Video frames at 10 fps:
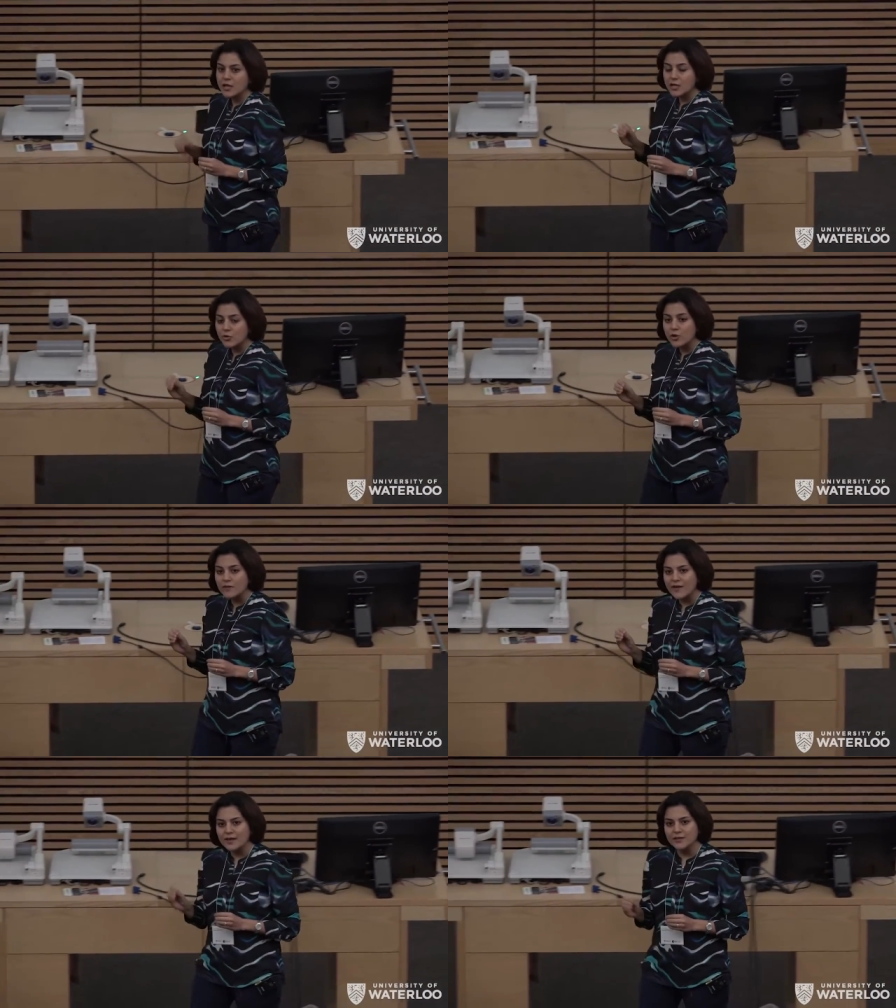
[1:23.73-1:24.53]

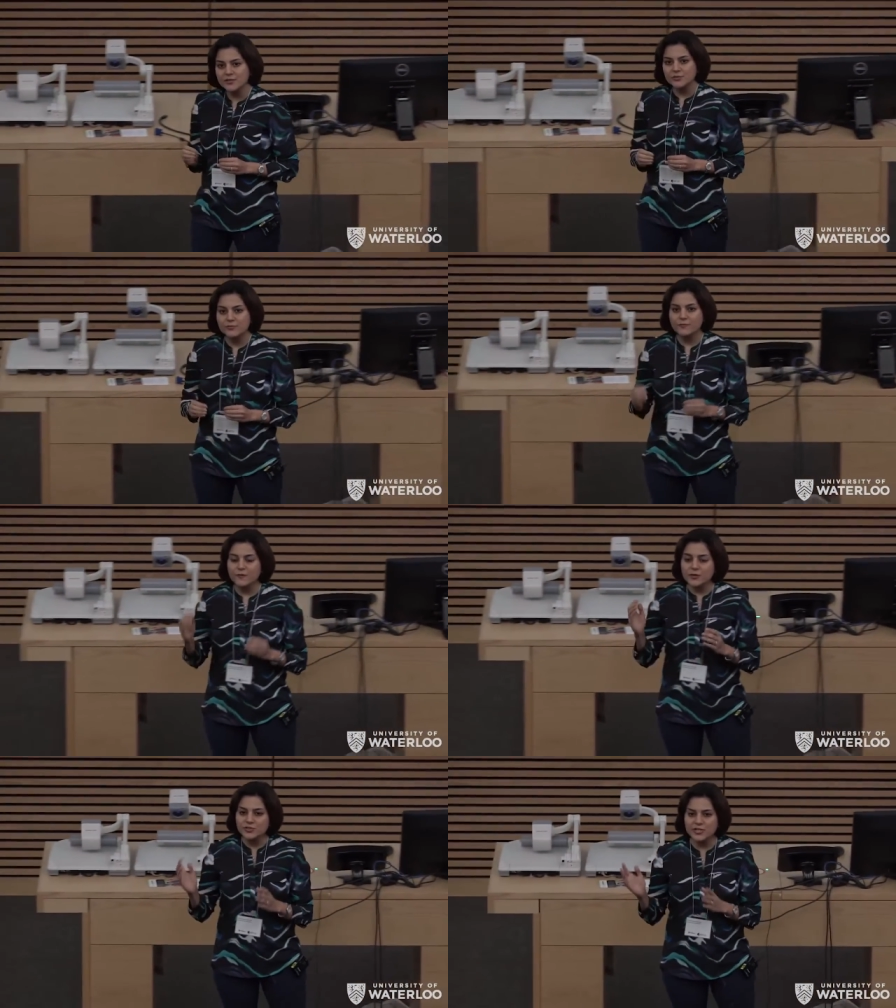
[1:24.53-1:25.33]
equivalent to
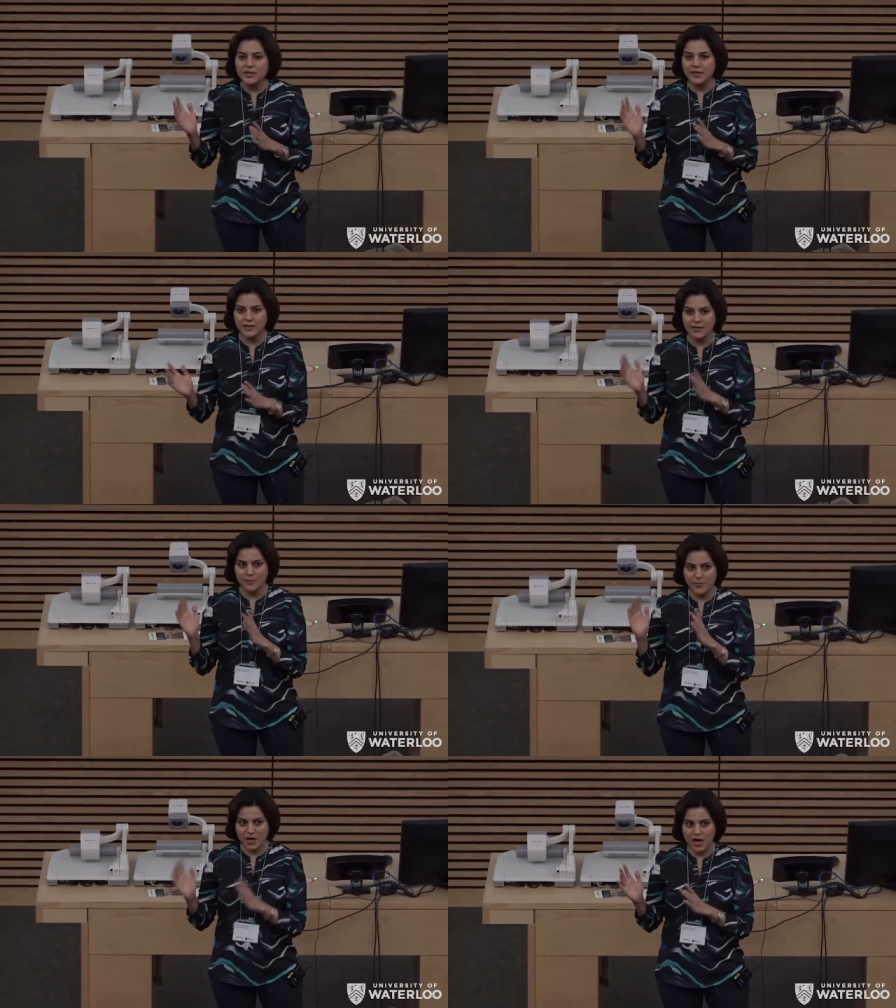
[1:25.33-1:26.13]
future
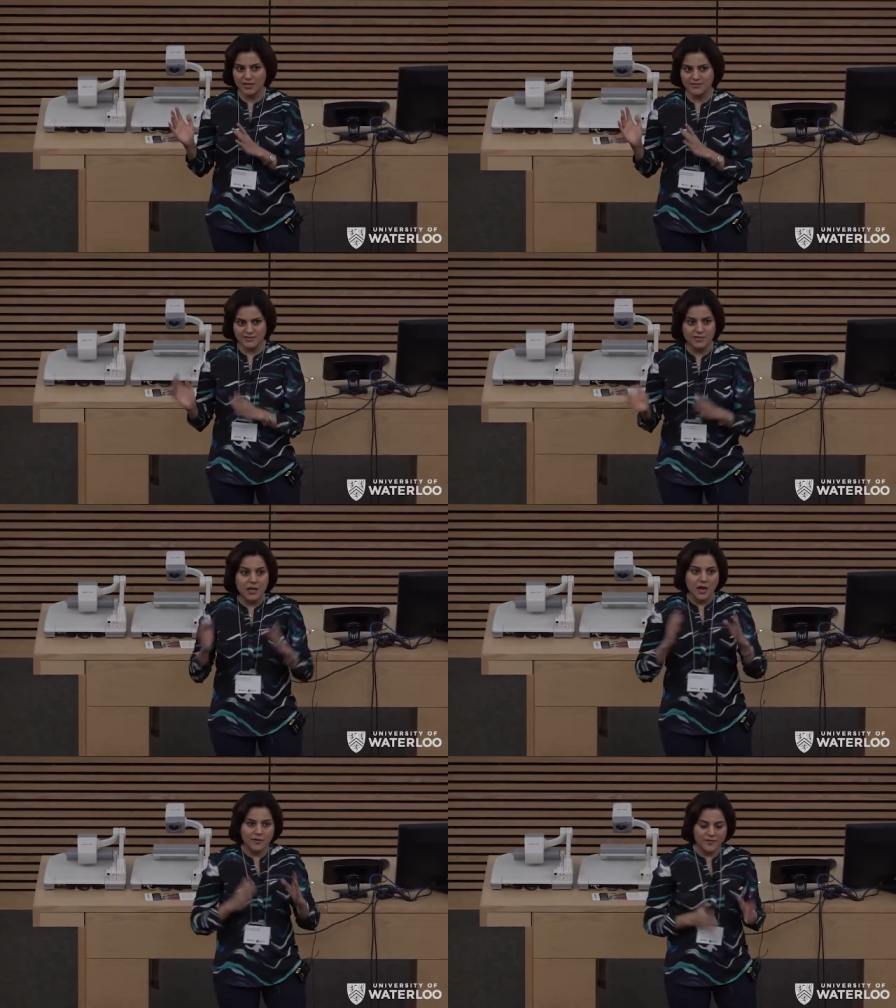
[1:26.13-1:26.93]
cleanup costs
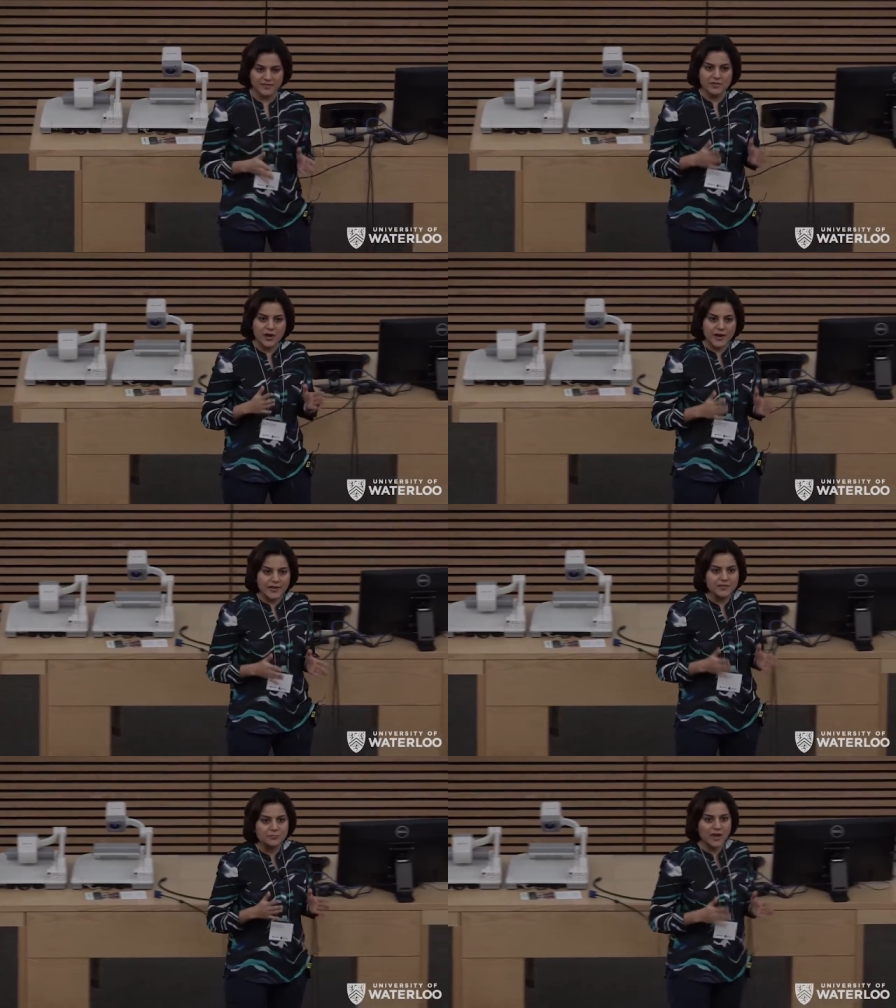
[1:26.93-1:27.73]
of its
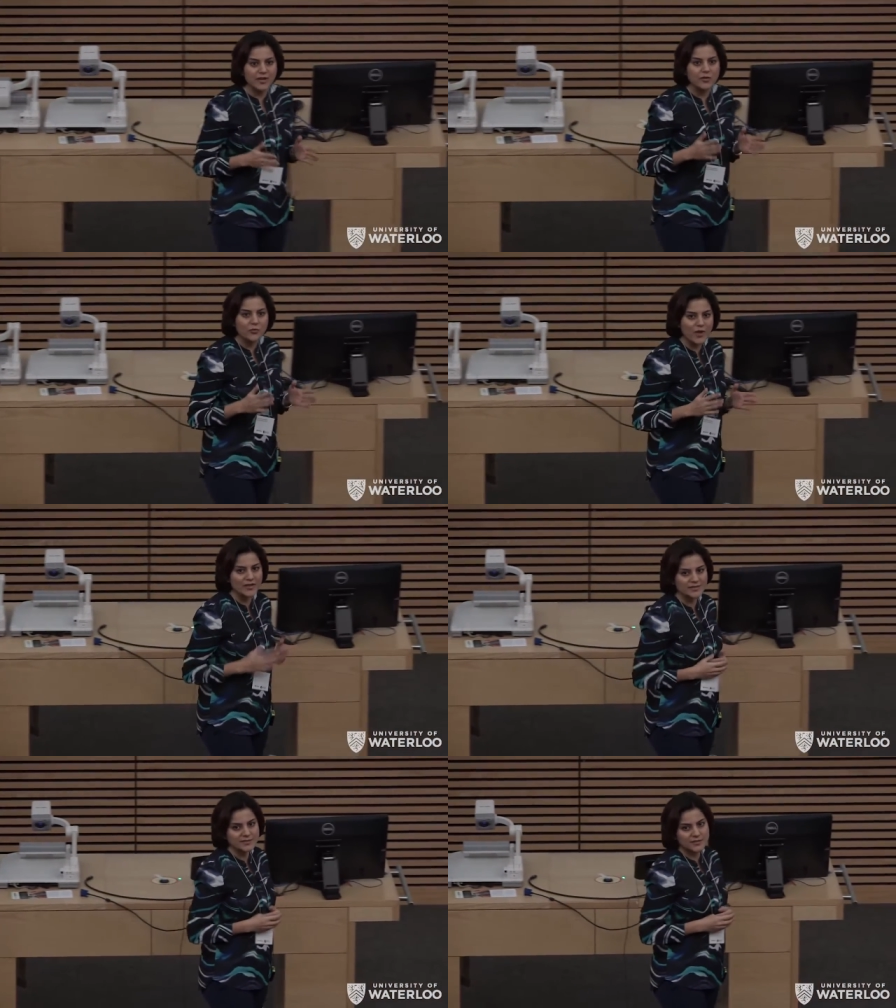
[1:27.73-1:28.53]
current mining
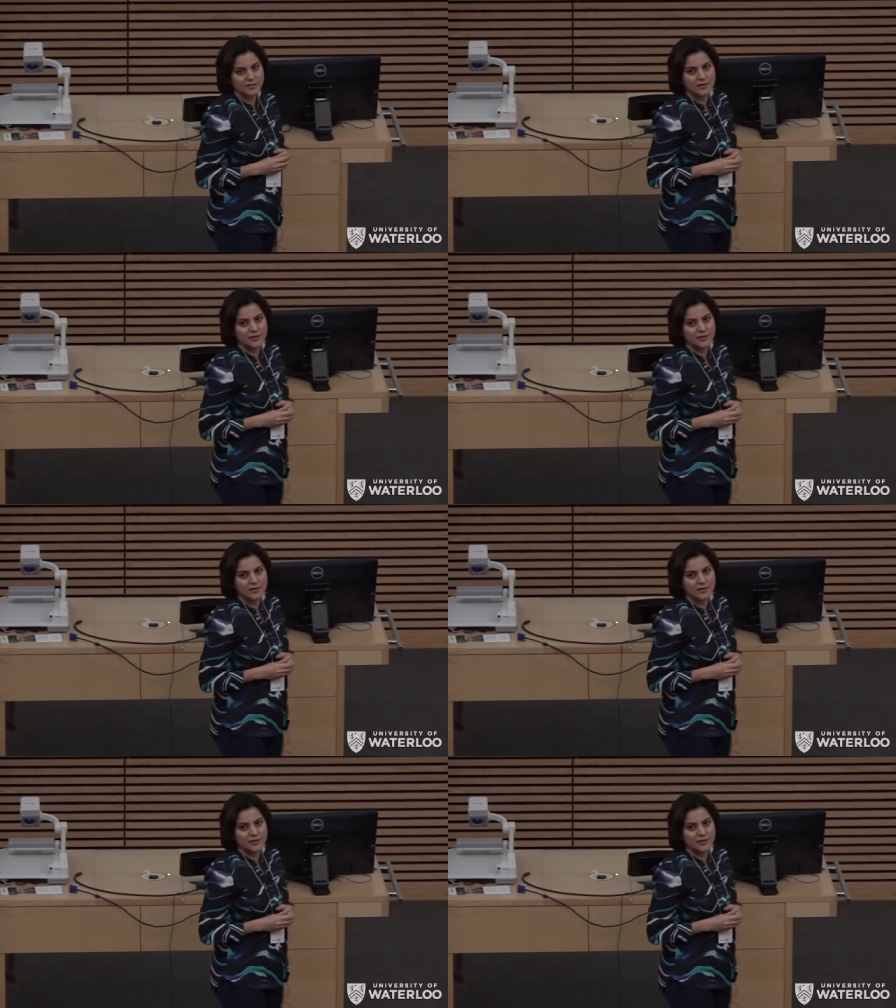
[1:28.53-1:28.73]
waste.